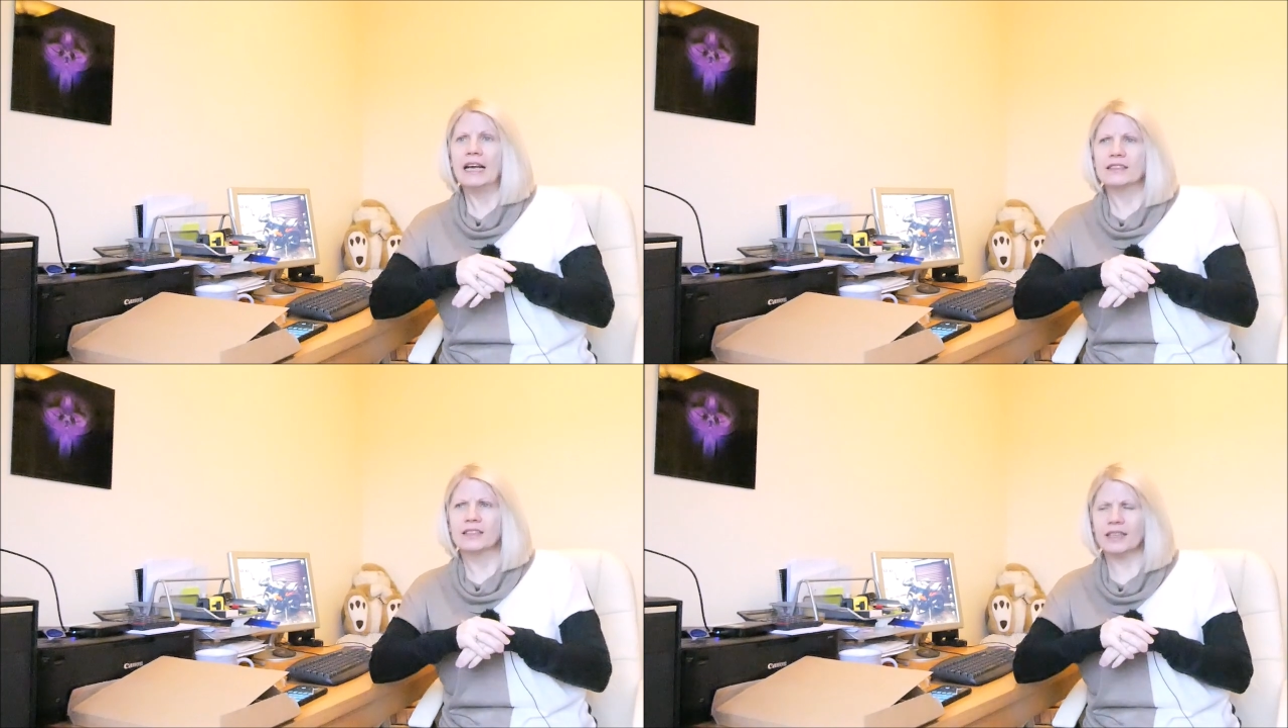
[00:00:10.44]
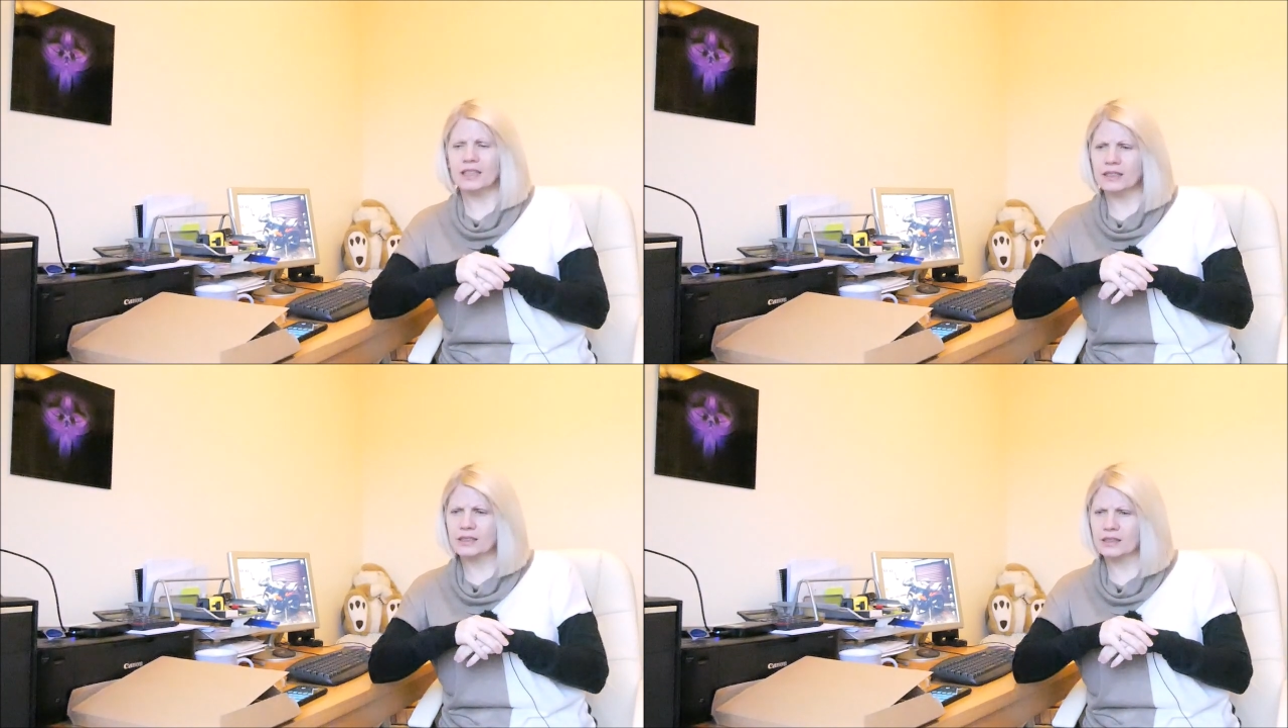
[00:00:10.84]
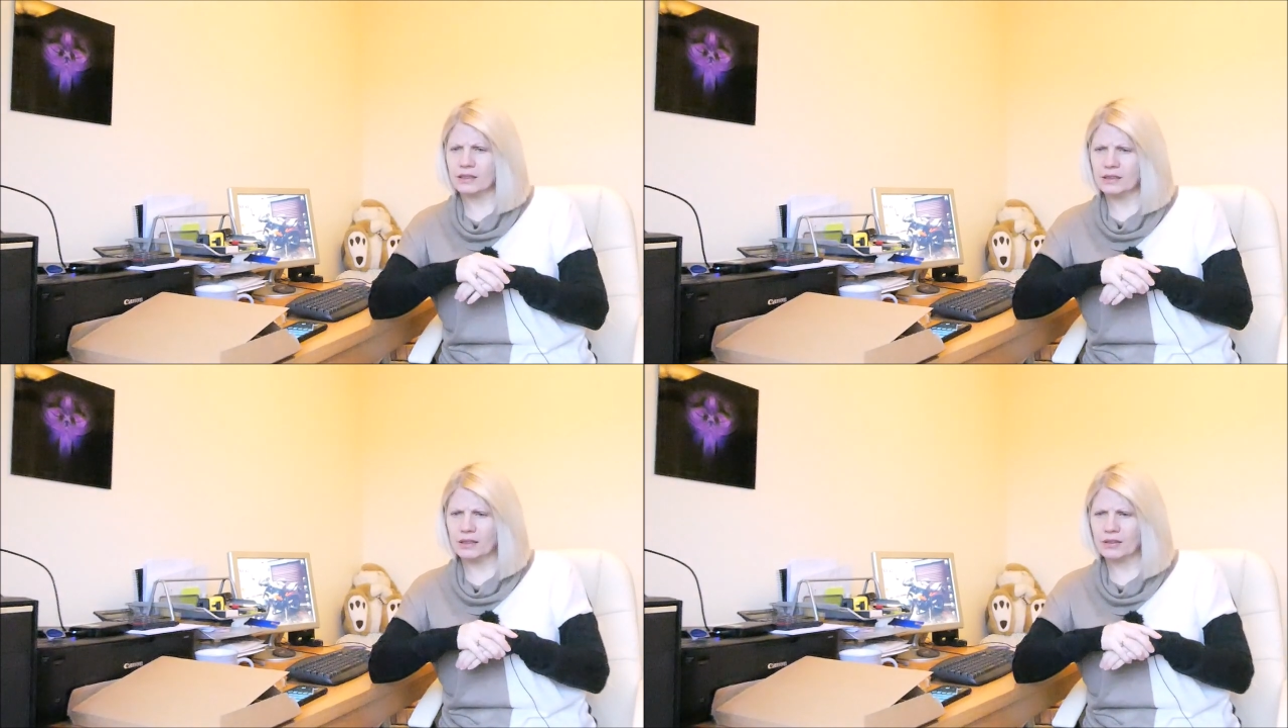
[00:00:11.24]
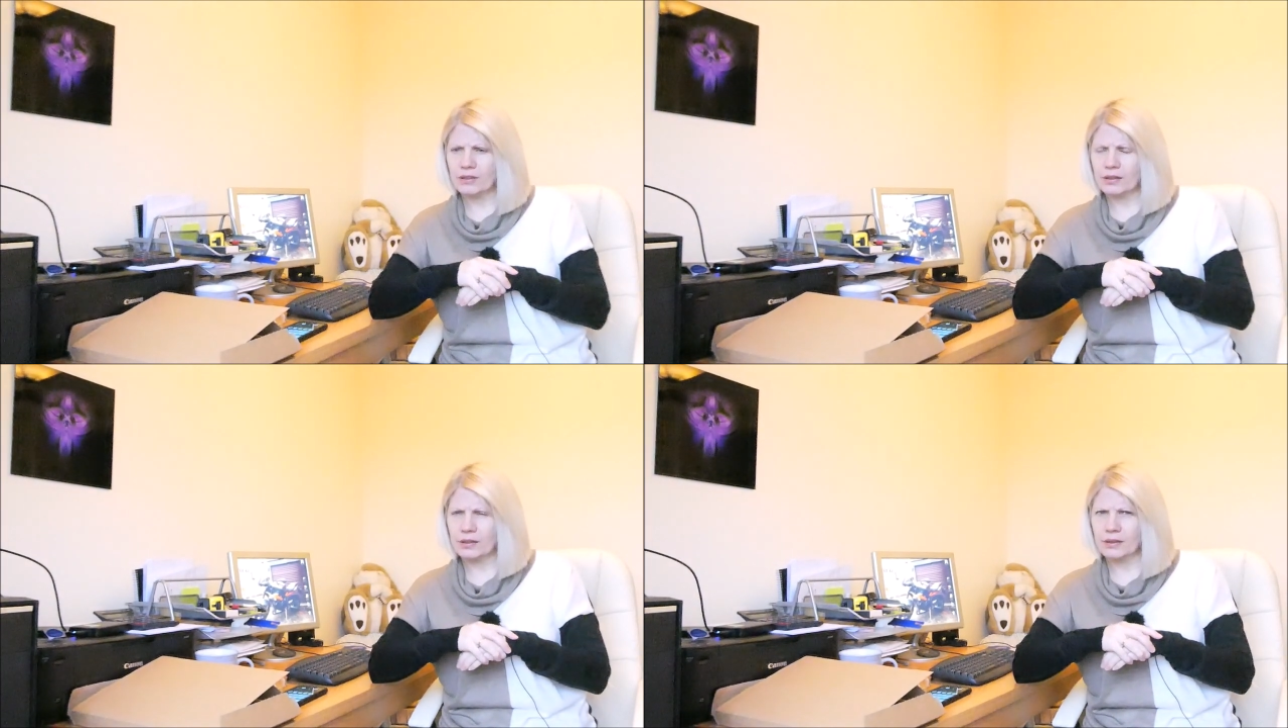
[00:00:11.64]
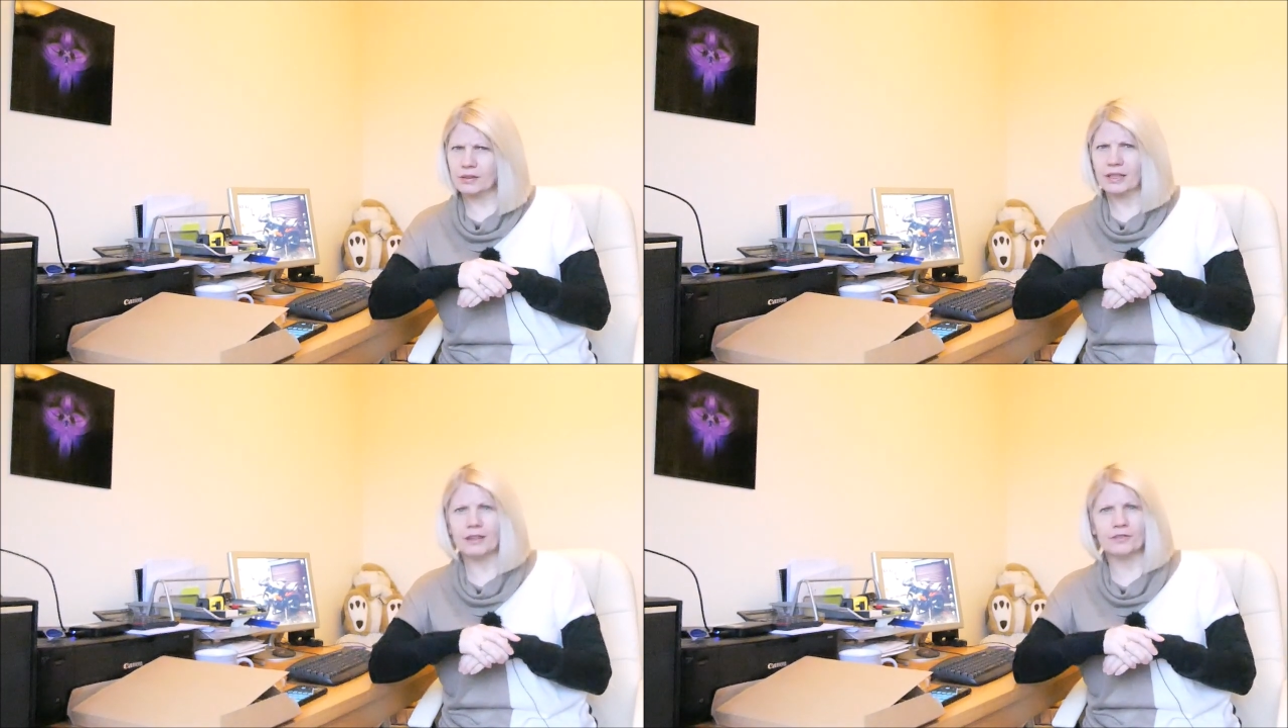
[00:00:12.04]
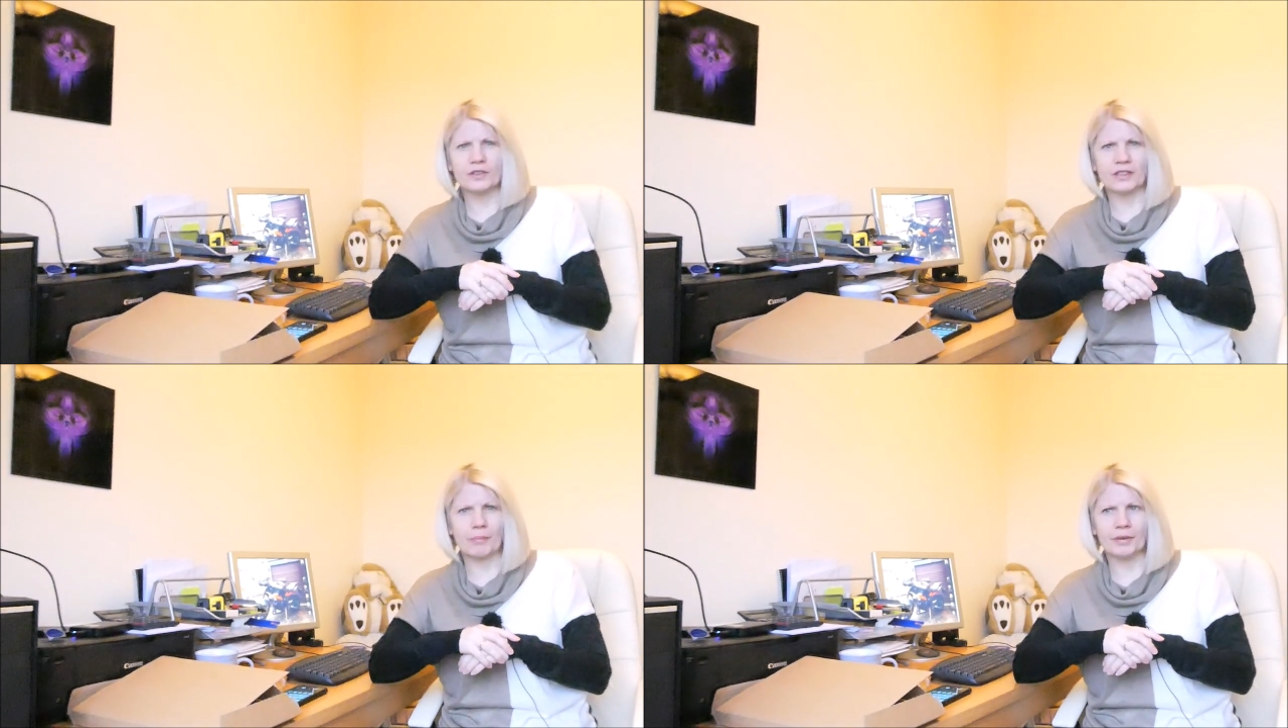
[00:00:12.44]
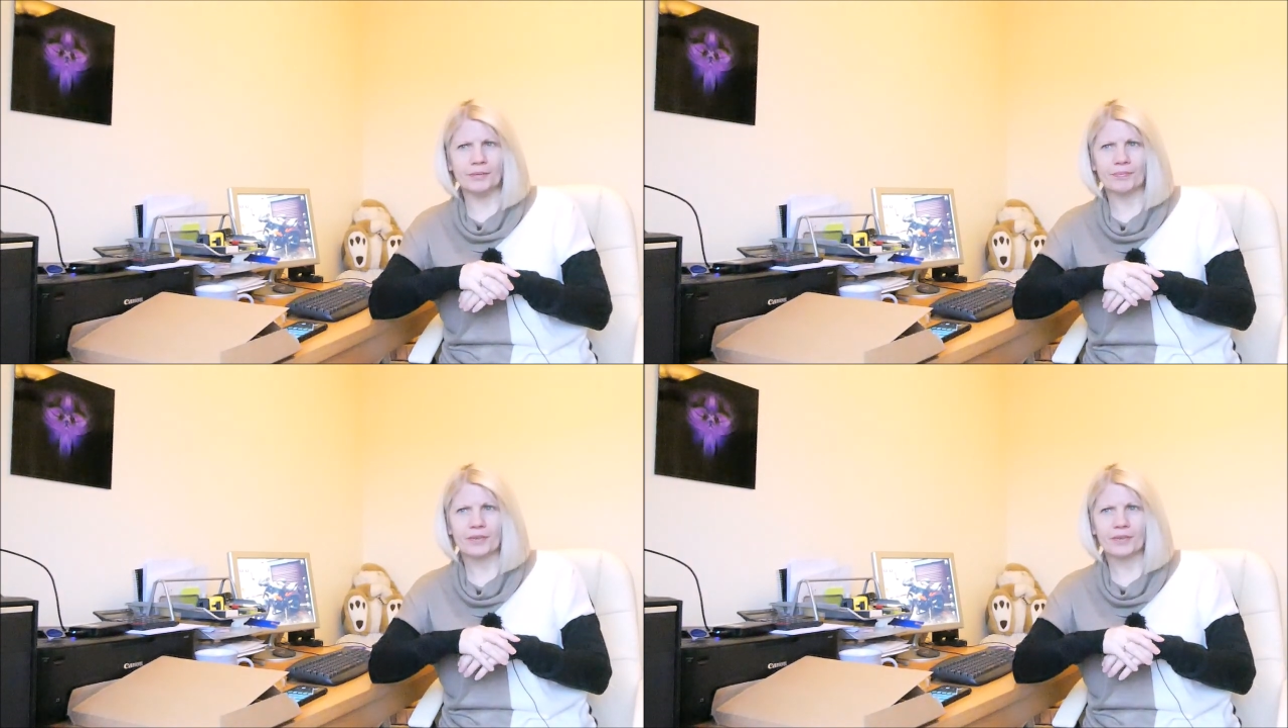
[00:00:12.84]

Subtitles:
Today is Sunday the 13th of December,